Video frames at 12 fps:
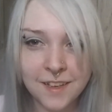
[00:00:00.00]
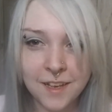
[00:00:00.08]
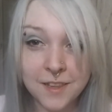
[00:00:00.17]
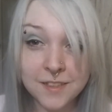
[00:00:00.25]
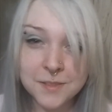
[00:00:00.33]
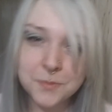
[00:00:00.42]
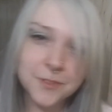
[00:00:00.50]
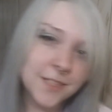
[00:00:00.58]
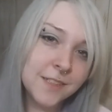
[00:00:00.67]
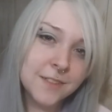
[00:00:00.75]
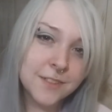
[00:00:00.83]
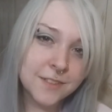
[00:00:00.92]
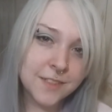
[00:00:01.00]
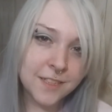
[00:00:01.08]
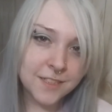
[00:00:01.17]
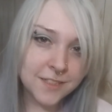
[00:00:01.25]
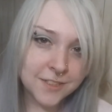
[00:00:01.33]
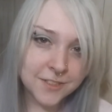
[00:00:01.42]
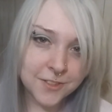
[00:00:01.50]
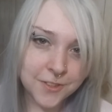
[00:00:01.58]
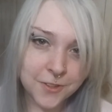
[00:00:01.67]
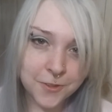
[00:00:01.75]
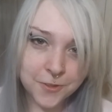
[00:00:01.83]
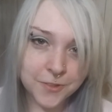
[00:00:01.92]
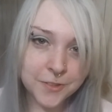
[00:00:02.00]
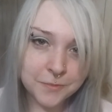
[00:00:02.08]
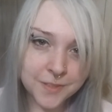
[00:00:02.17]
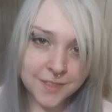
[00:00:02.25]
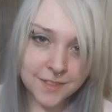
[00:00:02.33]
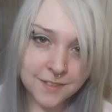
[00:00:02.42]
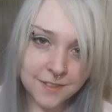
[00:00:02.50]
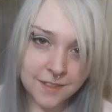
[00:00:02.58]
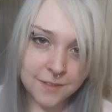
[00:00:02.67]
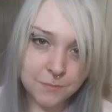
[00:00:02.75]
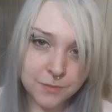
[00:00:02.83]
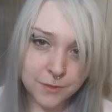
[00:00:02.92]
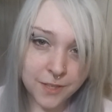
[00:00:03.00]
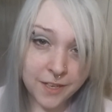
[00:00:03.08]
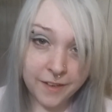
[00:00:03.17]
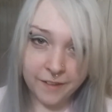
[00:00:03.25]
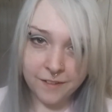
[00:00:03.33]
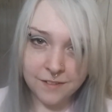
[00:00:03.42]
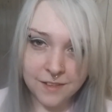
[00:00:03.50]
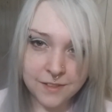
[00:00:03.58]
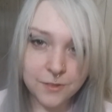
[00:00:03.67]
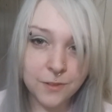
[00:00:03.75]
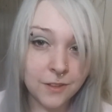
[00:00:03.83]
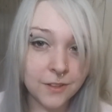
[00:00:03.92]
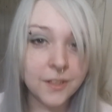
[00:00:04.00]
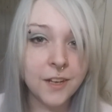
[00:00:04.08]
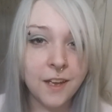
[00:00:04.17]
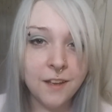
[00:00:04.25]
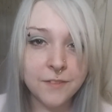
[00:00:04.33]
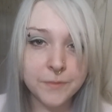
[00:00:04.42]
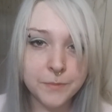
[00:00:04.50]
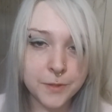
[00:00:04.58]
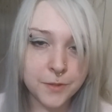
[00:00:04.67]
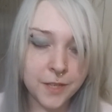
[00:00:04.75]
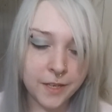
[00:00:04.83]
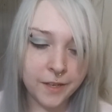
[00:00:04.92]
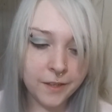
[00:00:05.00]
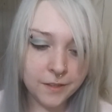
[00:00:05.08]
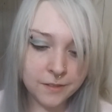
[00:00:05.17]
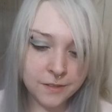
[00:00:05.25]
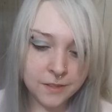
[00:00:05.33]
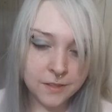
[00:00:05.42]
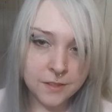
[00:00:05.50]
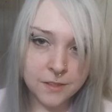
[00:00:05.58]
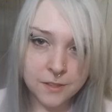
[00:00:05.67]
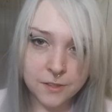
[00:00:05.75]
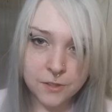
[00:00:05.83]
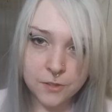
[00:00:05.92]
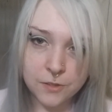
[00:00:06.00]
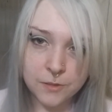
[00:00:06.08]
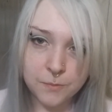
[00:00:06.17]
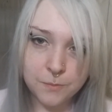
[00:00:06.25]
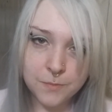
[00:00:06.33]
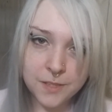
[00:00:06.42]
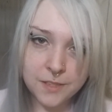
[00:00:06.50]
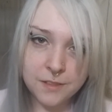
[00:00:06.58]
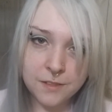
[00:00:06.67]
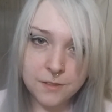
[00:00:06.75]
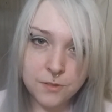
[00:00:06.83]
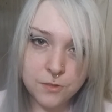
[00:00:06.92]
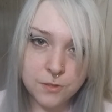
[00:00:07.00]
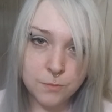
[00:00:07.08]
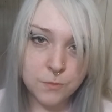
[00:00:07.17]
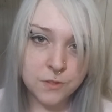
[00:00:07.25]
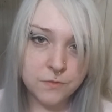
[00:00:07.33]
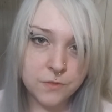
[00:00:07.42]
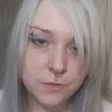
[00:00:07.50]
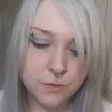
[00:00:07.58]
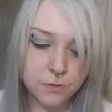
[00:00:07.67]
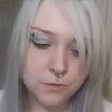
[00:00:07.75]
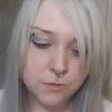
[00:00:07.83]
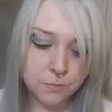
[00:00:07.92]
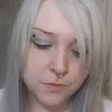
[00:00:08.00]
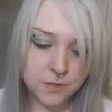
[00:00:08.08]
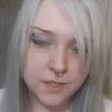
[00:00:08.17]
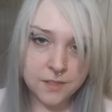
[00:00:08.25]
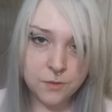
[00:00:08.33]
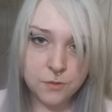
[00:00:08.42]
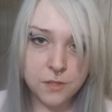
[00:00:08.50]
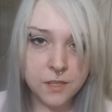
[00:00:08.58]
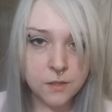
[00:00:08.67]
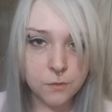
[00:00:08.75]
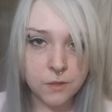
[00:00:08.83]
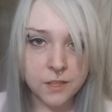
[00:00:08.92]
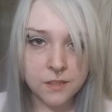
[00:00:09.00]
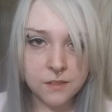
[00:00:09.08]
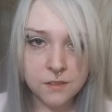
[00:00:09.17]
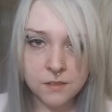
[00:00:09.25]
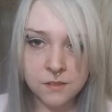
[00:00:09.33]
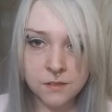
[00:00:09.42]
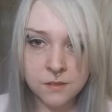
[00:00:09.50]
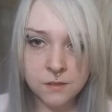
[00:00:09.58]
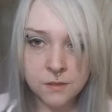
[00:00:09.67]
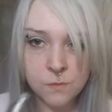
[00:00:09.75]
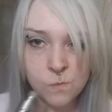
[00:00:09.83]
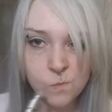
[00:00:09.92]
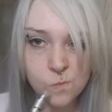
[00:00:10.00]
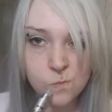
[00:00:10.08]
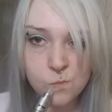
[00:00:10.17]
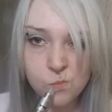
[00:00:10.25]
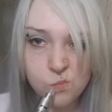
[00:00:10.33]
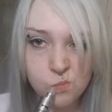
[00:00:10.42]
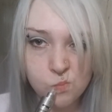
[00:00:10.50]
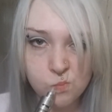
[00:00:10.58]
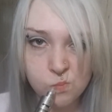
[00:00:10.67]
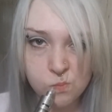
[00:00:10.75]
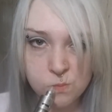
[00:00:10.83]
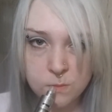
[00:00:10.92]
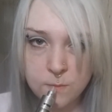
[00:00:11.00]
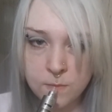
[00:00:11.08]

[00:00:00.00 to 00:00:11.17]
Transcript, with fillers: At this point, those characters are old because they have blue hair, and I no longer have blue hair. So I might need to do some more of those, but they do take a while. Hmm.